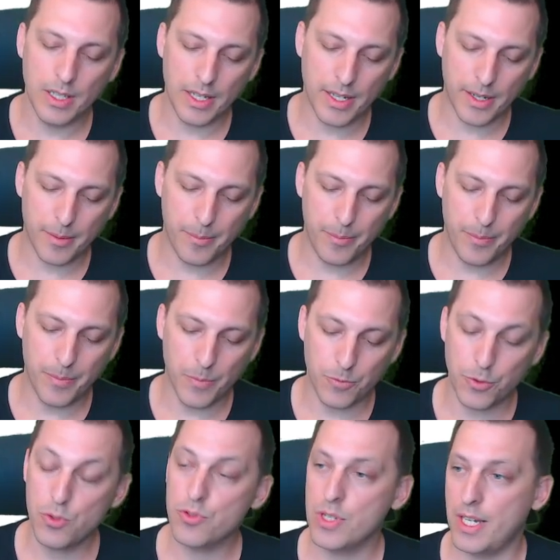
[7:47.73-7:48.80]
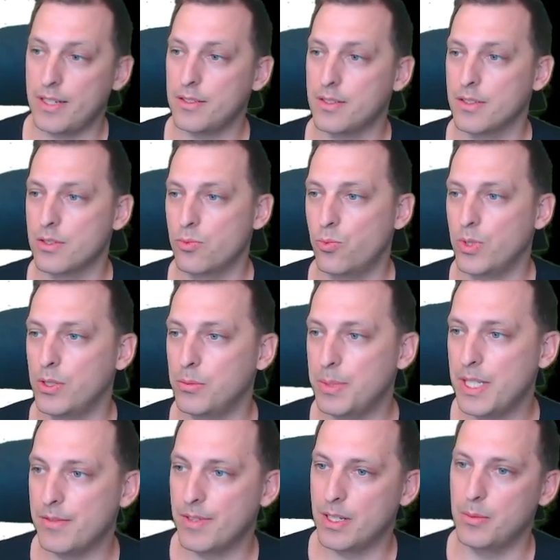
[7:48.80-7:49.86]
Um, Fusion Access will
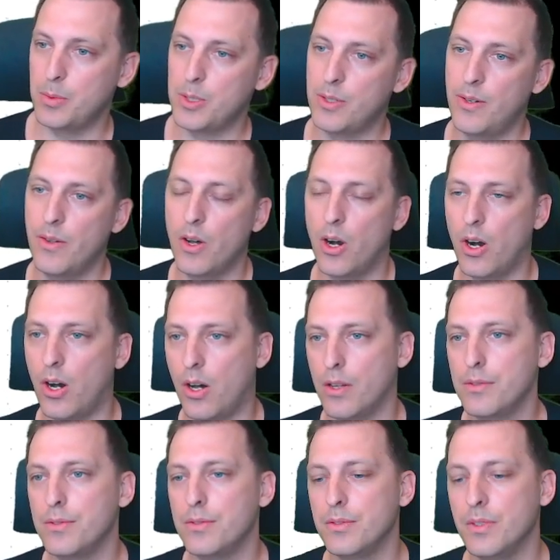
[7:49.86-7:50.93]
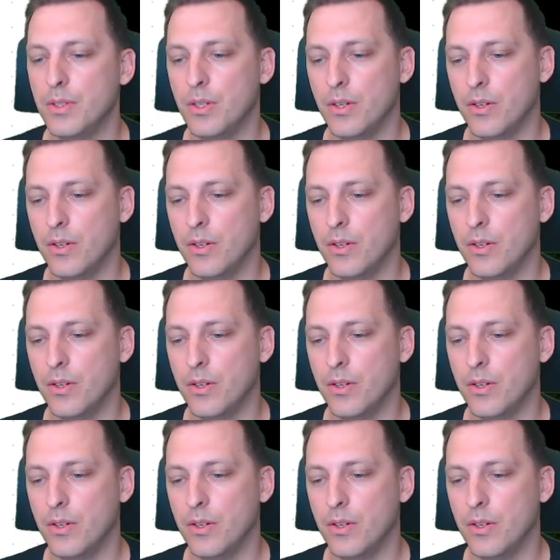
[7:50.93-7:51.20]
be available on